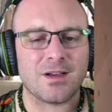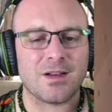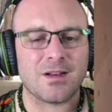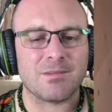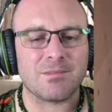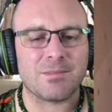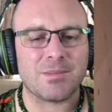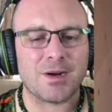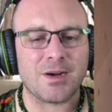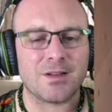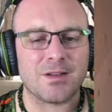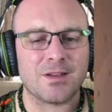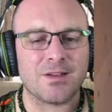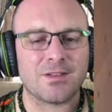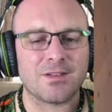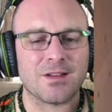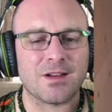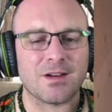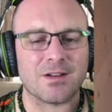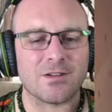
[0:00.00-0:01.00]
apparently he's
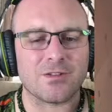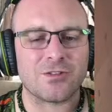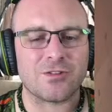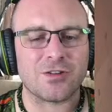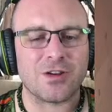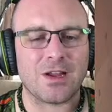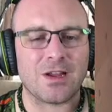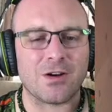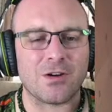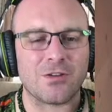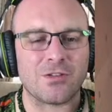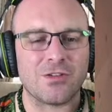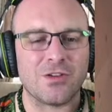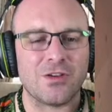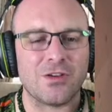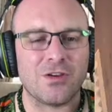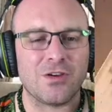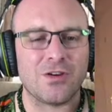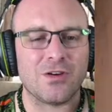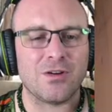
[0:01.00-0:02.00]
got a shaker
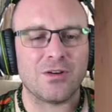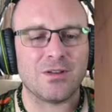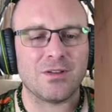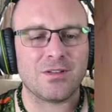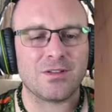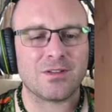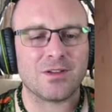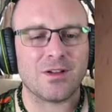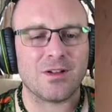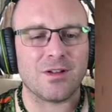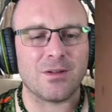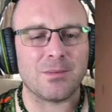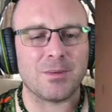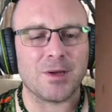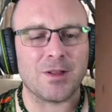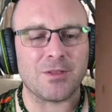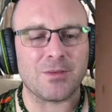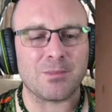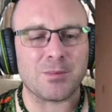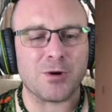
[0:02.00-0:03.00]
too. He's all about
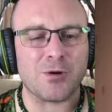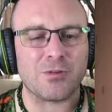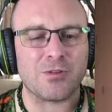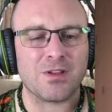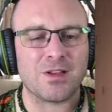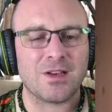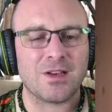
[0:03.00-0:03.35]
the protein.